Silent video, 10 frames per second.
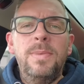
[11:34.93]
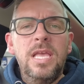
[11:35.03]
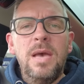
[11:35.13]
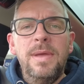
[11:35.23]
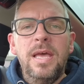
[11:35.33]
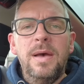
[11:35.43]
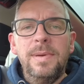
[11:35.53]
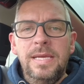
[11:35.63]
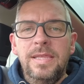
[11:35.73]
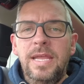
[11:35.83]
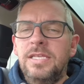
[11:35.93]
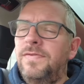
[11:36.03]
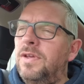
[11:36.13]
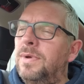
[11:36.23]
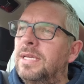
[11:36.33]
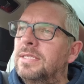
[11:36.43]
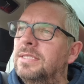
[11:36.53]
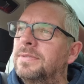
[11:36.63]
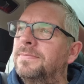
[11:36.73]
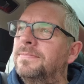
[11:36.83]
be coming up in the next few weeks.